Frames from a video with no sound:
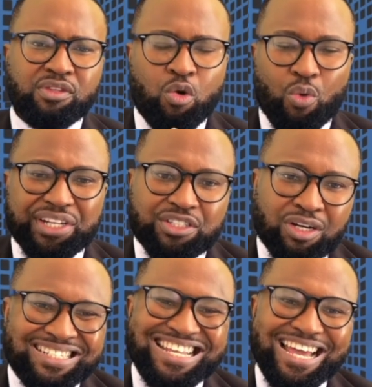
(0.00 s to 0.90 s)
What is
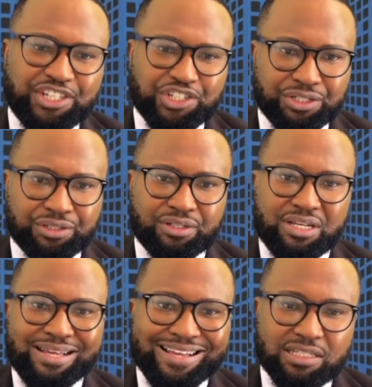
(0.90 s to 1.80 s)
not sanctioned
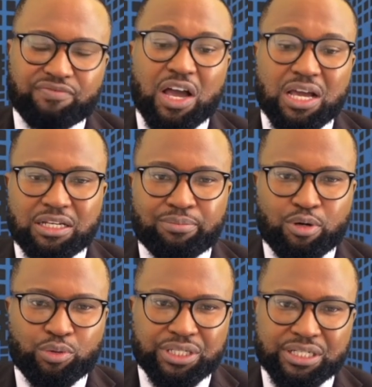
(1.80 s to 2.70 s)
is violent
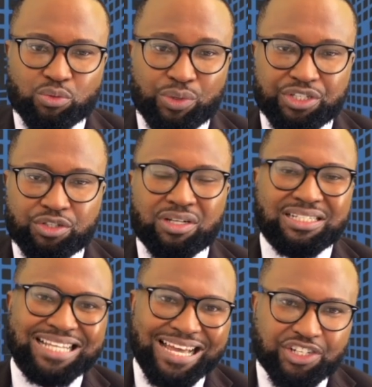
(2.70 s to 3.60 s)
protest. What is not
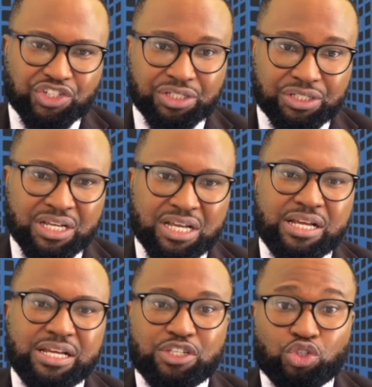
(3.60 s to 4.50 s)
sanctioned
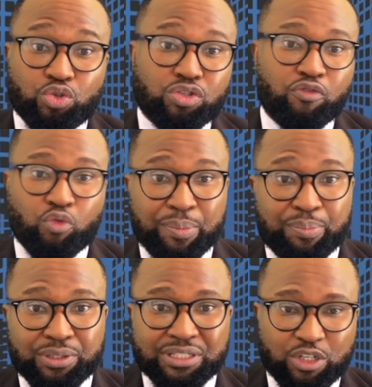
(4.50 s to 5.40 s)
is use of
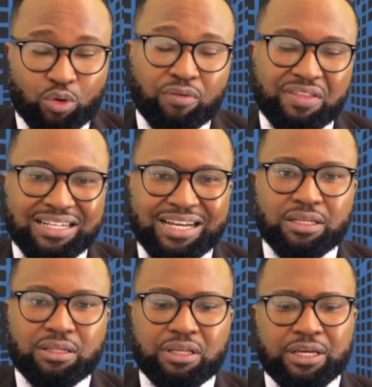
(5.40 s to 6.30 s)
weapons and all of that kind
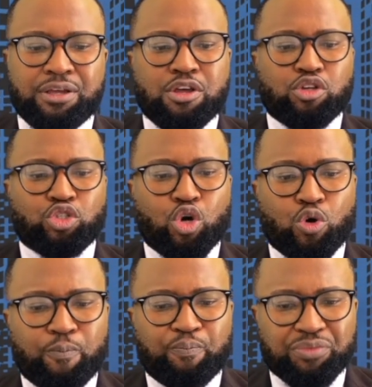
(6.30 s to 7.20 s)
of thing.
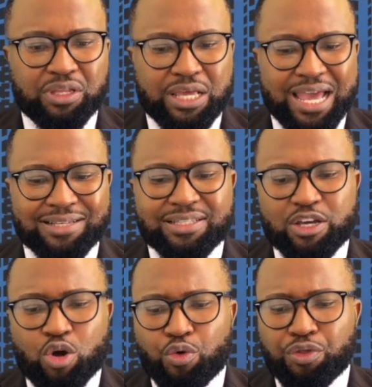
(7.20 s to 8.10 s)
So as they
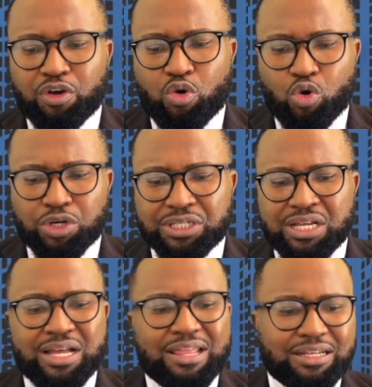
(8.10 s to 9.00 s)
go to the court,
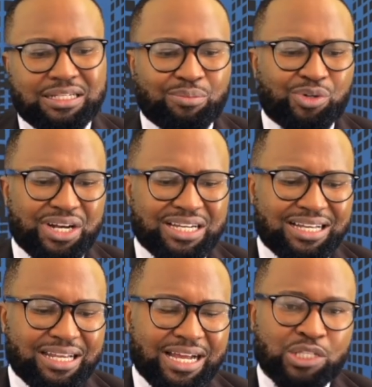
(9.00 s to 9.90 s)
the Democratic
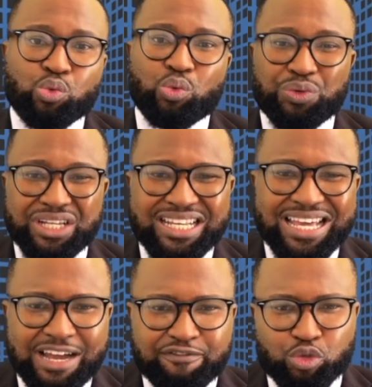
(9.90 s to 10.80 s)
Alliance will really
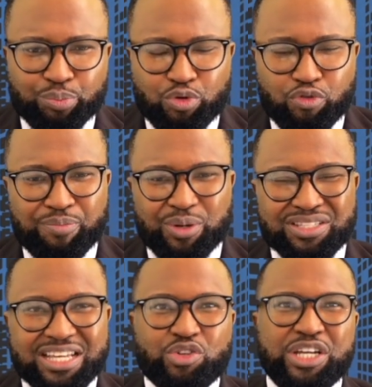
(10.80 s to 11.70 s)
have to prove, because
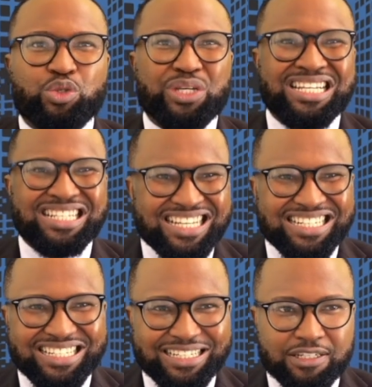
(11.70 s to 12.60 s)
they're trying to
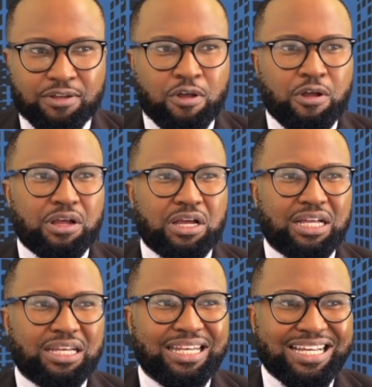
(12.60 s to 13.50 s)
interdict
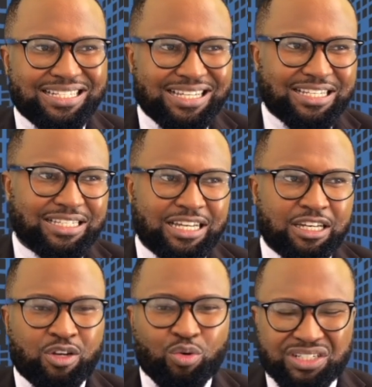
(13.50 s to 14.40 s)
letters
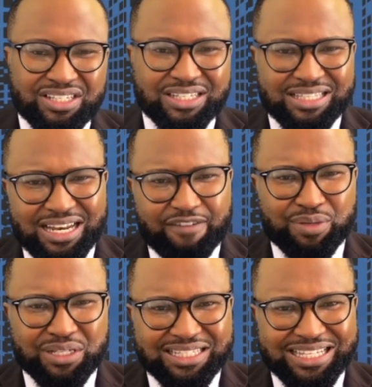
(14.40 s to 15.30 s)
and notices that have
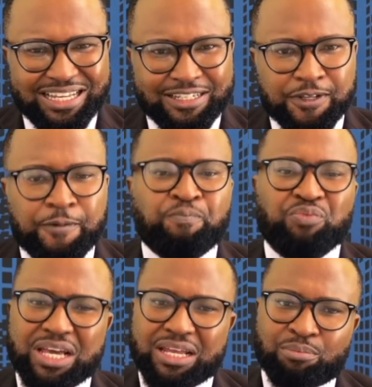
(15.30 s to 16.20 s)
been sent,
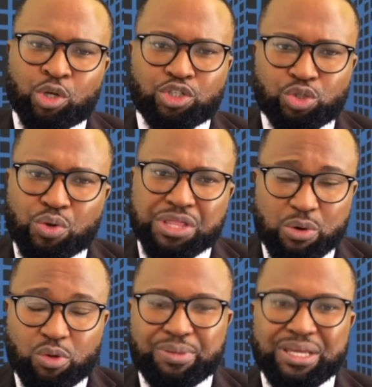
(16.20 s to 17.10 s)
and I'm not sure they
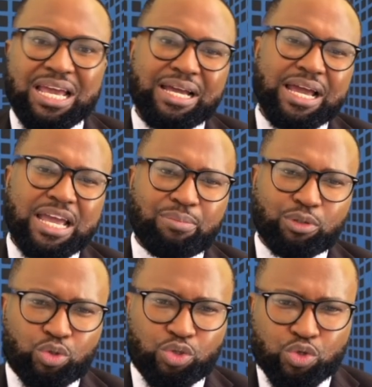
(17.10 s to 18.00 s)
will be able
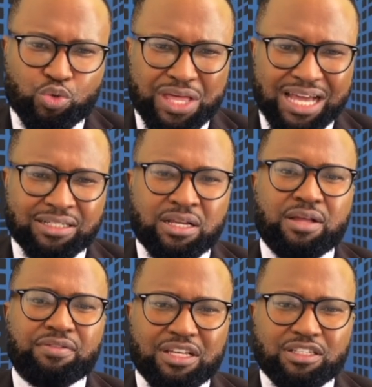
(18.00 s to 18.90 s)
to do that.
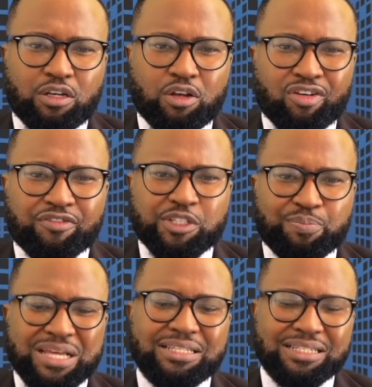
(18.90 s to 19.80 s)
There's a lot of
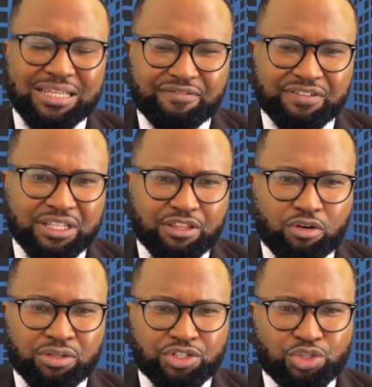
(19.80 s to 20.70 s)
space given in the
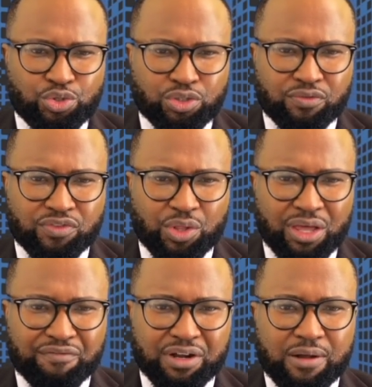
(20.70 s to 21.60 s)
Constitution of South
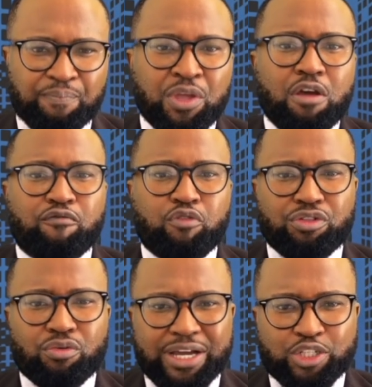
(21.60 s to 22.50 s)
Africa for
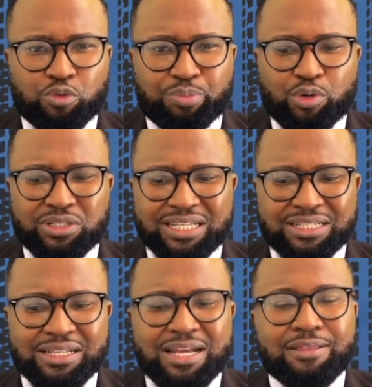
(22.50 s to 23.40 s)
the right to
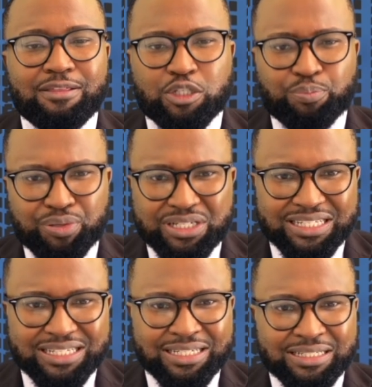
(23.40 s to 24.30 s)
protest. There's
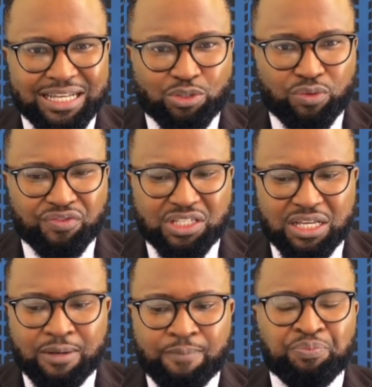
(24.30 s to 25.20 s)
precedent, as we've
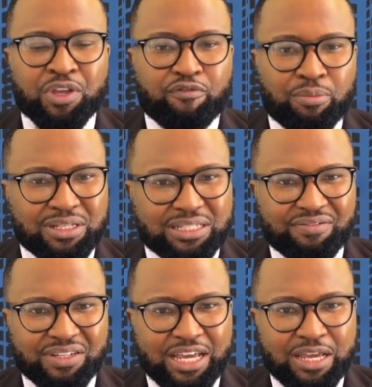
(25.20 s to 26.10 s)
seen, from the
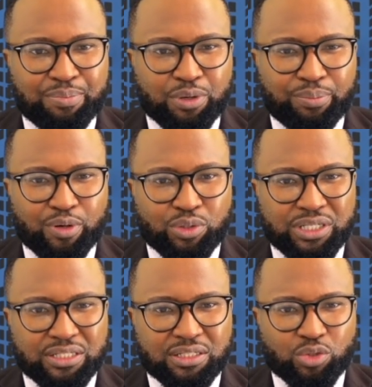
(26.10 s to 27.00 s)
7 April
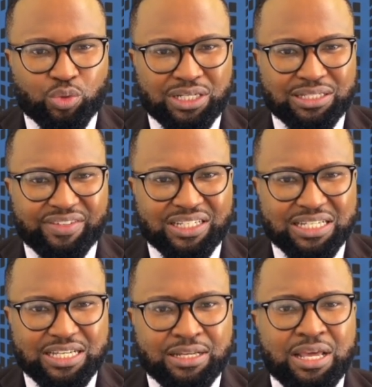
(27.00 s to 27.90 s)
protest in
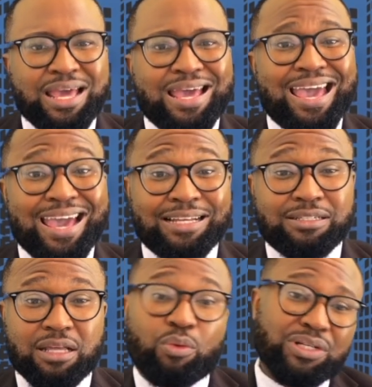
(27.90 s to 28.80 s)
2017,
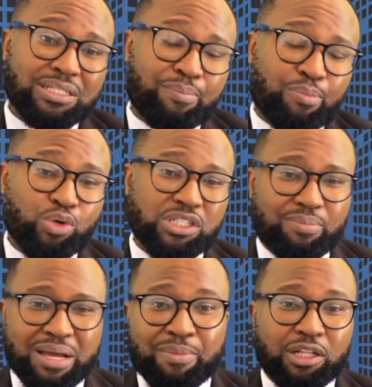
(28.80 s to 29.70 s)
and that was supported
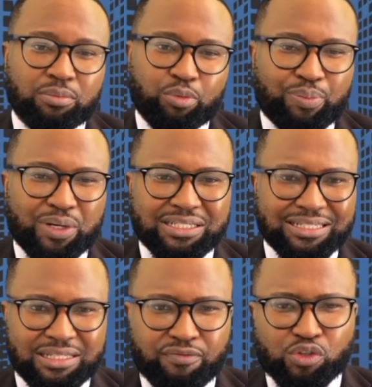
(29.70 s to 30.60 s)
by multiple
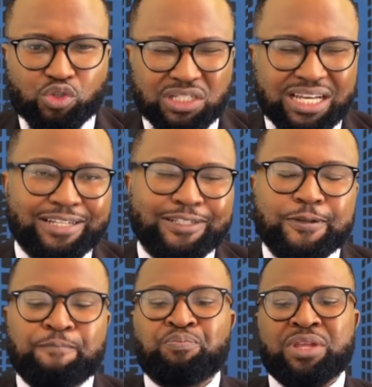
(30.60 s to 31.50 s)
parties, civil
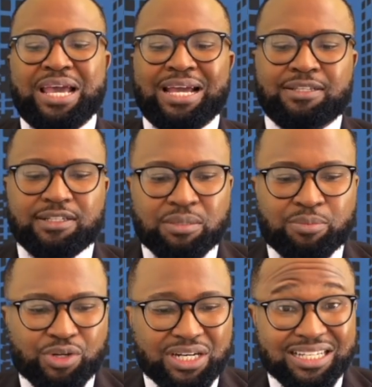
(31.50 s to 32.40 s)
society, and the
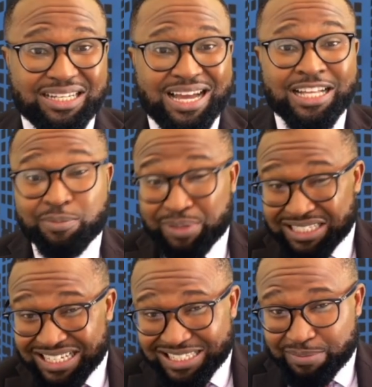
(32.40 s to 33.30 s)
Democratic Alliance
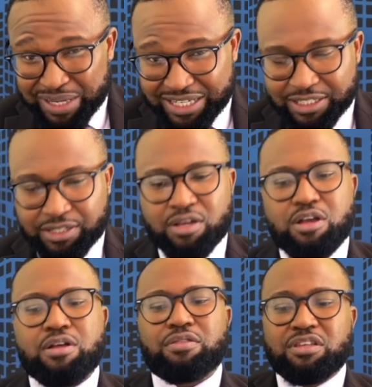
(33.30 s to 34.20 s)
participated.
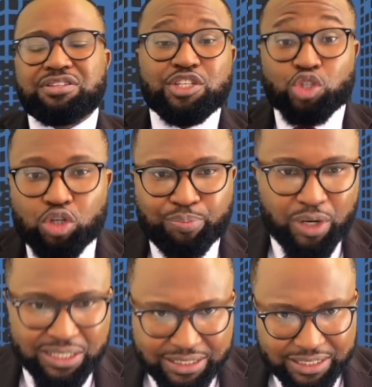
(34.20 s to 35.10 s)
This is good
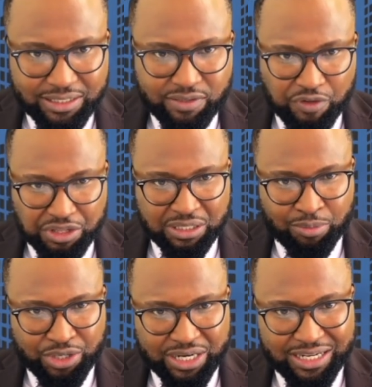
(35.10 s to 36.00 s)
politics for the
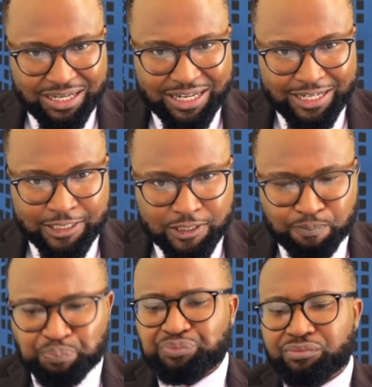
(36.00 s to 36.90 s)
Democratic Alliance.